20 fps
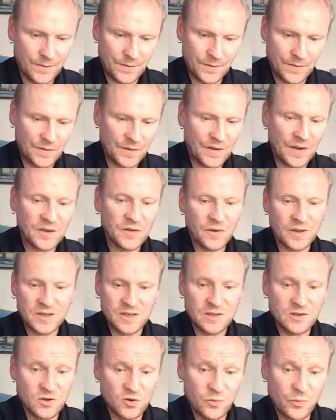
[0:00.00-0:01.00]
what's
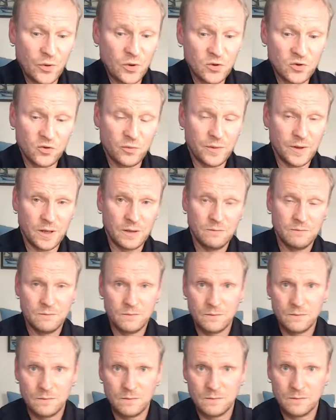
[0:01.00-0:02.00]
supposed to be,
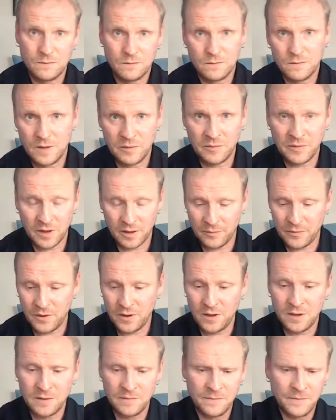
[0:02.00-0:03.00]
in my
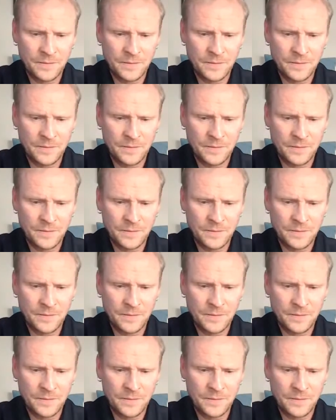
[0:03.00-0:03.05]
opinion,